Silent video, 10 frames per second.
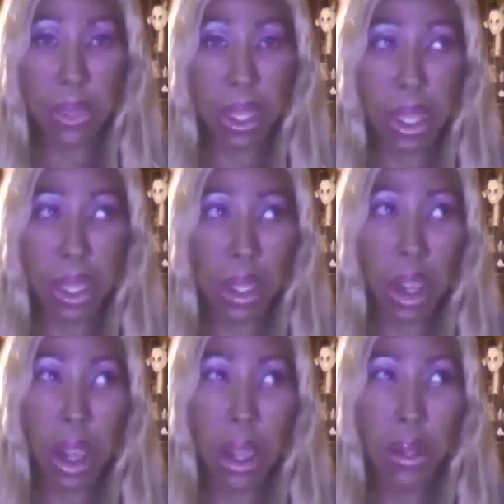
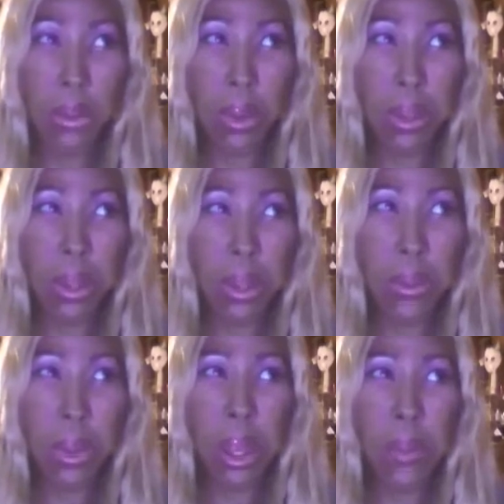It'll run
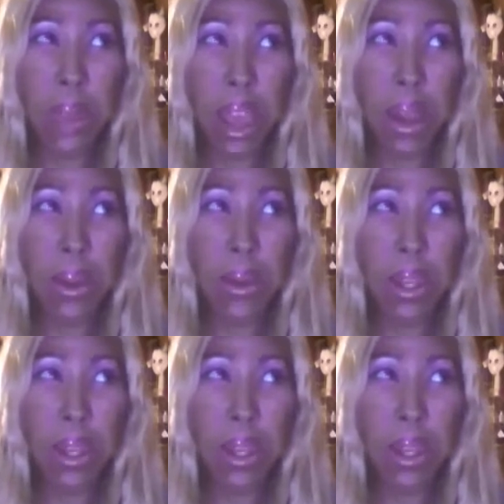you about